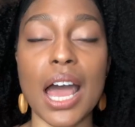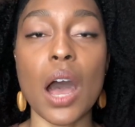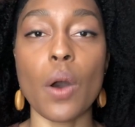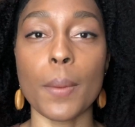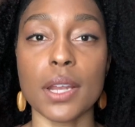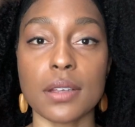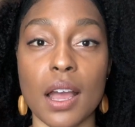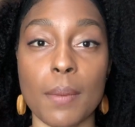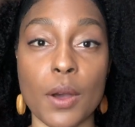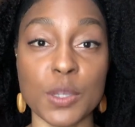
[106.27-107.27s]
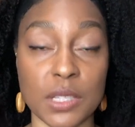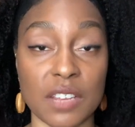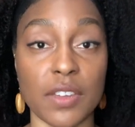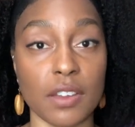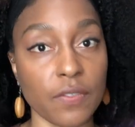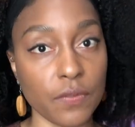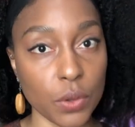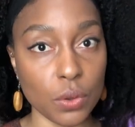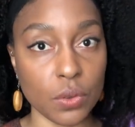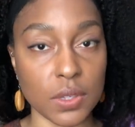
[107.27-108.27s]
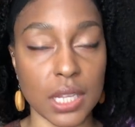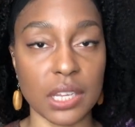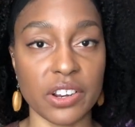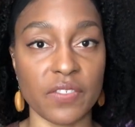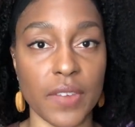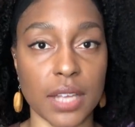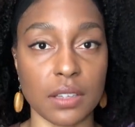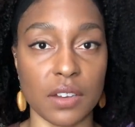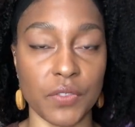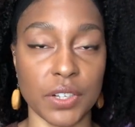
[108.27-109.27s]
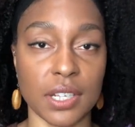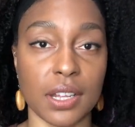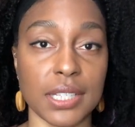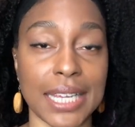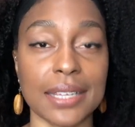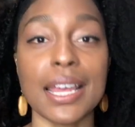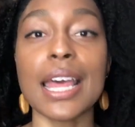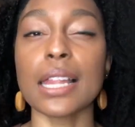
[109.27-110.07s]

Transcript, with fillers: Now I'm going to talk about specific foods and their effect on fertility.